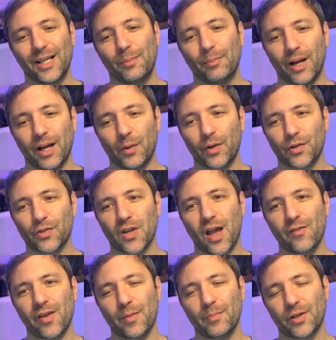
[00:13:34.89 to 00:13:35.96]
but we also
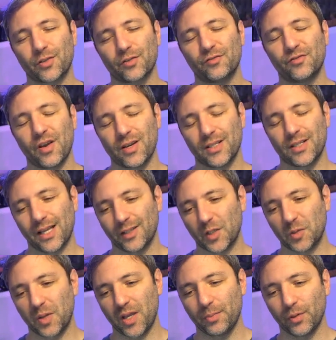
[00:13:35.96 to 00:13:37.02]
have a bunch of very talented
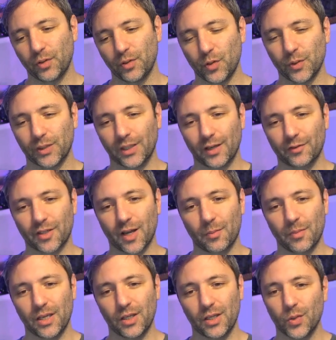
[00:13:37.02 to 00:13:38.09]
people who would love to come
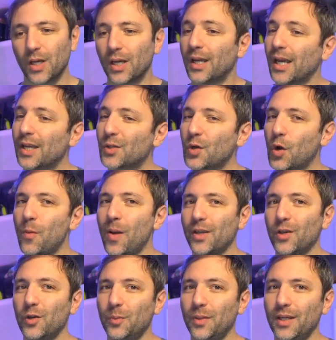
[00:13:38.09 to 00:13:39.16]
meet you and talk about
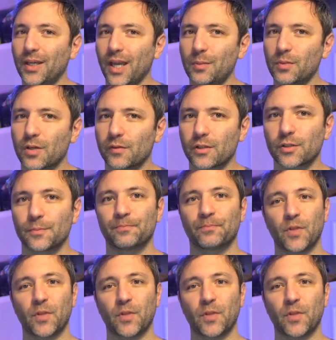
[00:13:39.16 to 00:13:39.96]
UDP and game servers.